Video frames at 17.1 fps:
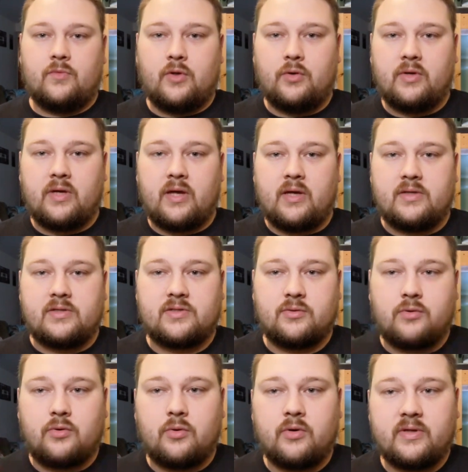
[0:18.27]
Okay,
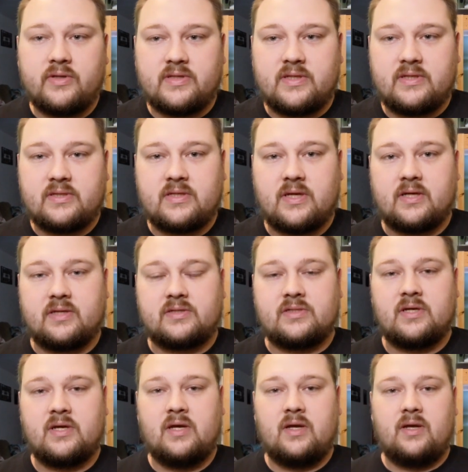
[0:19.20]
so quarantine
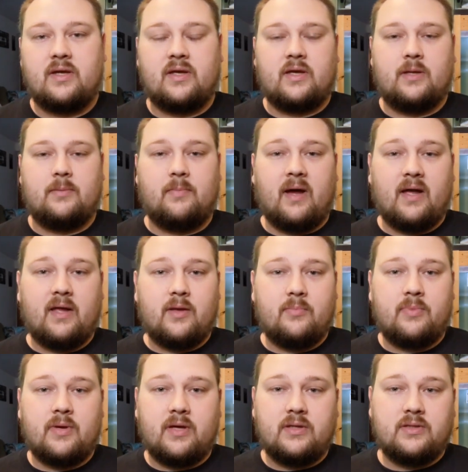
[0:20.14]
tanks. In my
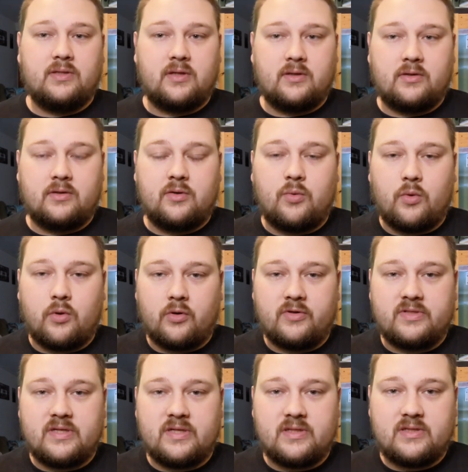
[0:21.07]
opinion,
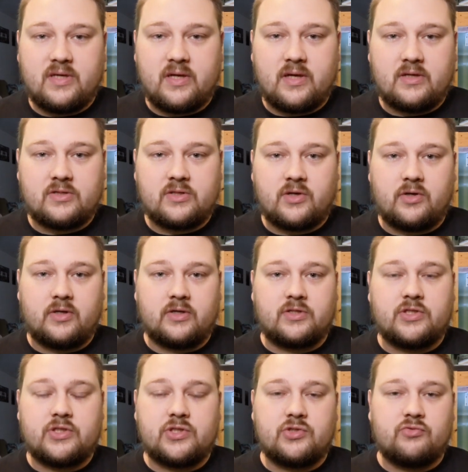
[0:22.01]
quarantine tanks are an
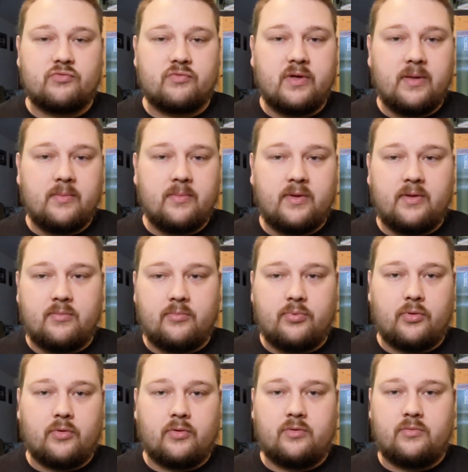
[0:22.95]
extremely
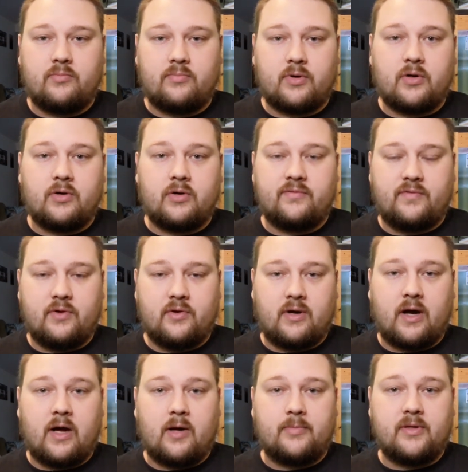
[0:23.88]
important part of your
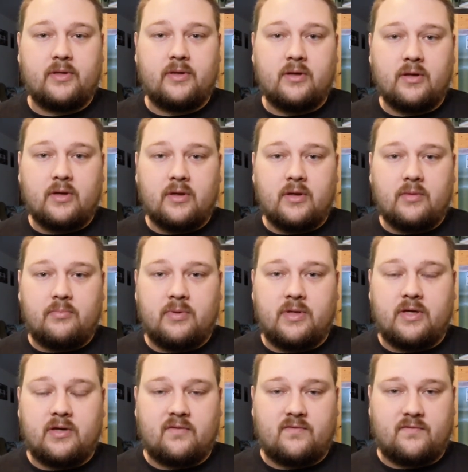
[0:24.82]
hobby,
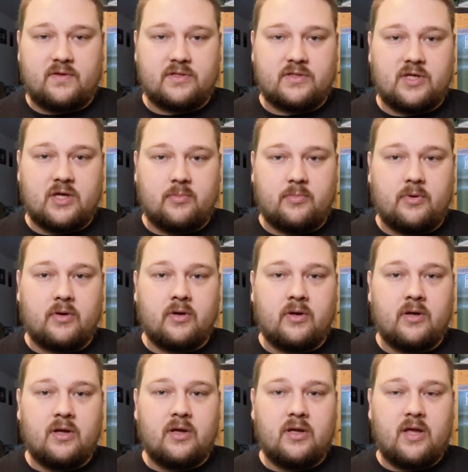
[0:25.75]
being a fish keeper.
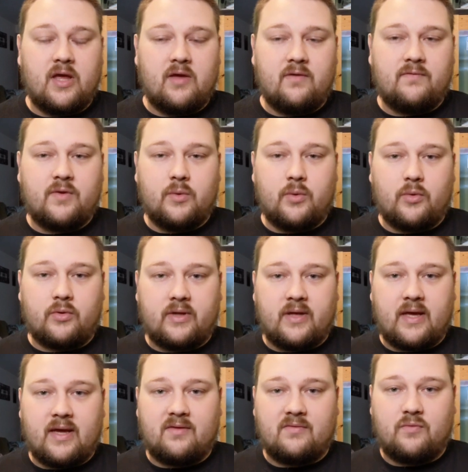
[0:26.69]
If you
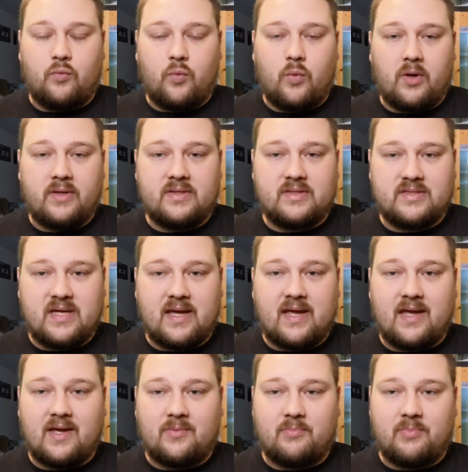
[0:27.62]
only have one
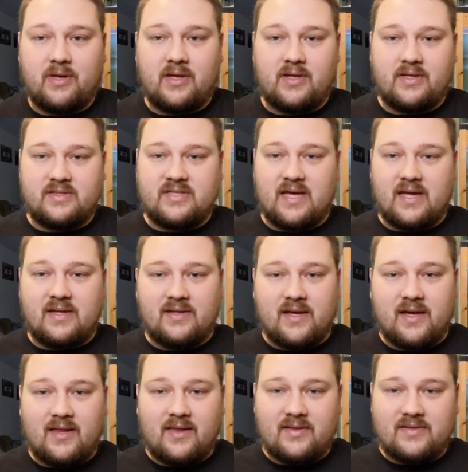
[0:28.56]
tank, be it a
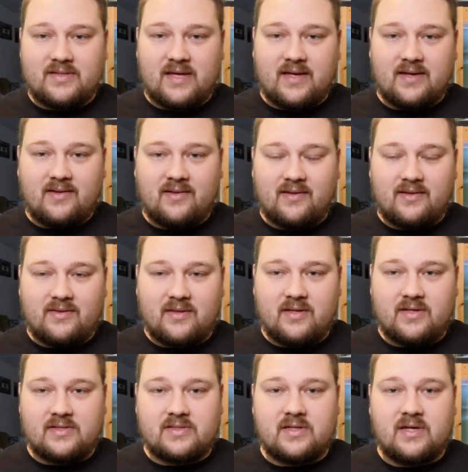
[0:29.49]
10-gallon tank like
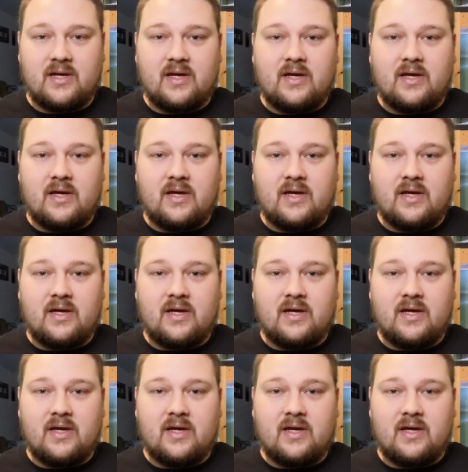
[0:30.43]
this,